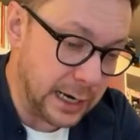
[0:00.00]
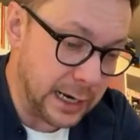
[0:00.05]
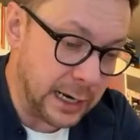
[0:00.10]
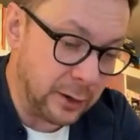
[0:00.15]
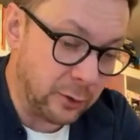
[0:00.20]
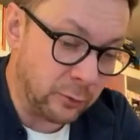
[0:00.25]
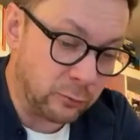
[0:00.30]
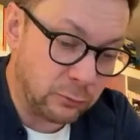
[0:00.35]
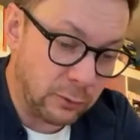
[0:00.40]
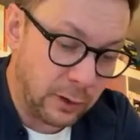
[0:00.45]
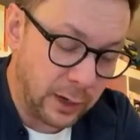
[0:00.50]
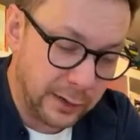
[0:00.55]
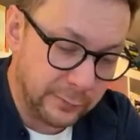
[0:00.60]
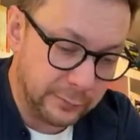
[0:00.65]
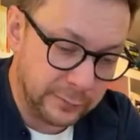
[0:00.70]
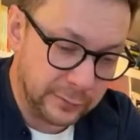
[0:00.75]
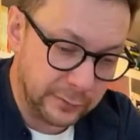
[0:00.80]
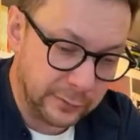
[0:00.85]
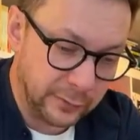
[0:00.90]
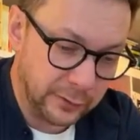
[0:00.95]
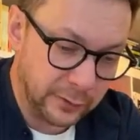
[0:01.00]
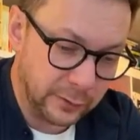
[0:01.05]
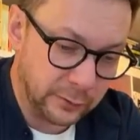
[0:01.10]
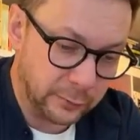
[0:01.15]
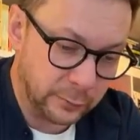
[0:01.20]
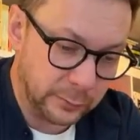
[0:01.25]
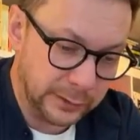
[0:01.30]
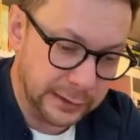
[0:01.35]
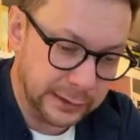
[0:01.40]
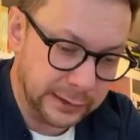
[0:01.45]
arrives at the
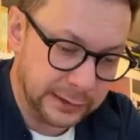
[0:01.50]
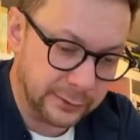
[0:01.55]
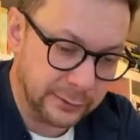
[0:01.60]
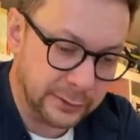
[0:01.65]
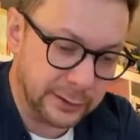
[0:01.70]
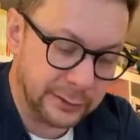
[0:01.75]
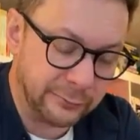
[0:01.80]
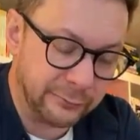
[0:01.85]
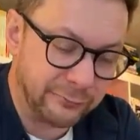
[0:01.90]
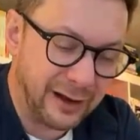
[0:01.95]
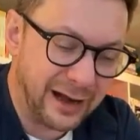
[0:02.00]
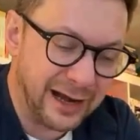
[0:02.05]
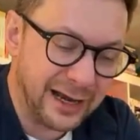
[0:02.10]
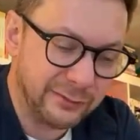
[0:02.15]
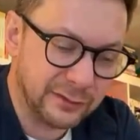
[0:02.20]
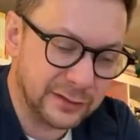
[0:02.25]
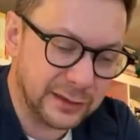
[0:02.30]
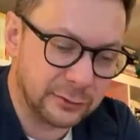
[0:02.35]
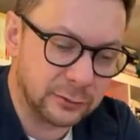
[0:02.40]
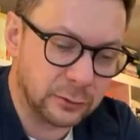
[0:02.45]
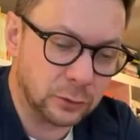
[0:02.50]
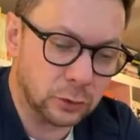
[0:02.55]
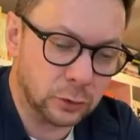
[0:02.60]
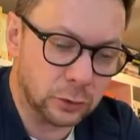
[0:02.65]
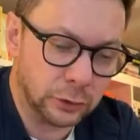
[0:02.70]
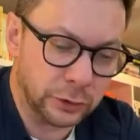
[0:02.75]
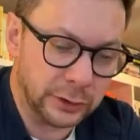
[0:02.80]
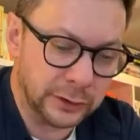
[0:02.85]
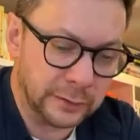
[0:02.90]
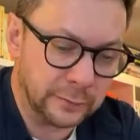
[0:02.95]
reader, it arrives at our
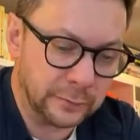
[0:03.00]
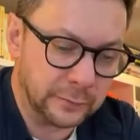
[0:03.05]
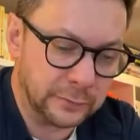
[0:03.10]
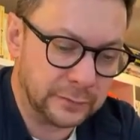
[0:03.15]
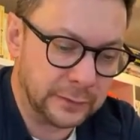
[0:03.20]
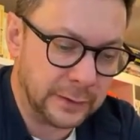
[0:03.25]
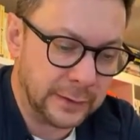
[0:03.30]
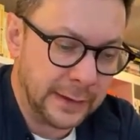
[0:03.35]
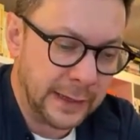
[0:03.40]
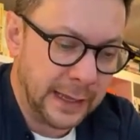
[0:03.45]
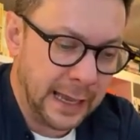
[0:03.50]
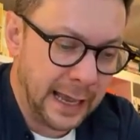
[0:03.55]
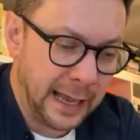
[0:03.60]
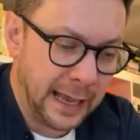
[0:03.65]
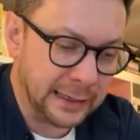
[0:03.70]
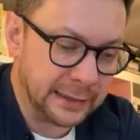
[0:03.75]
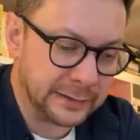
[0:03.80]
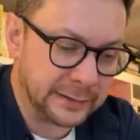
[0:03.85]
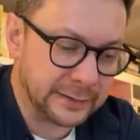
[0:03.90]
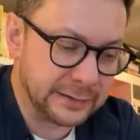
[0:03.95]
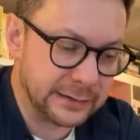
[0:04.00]
audience at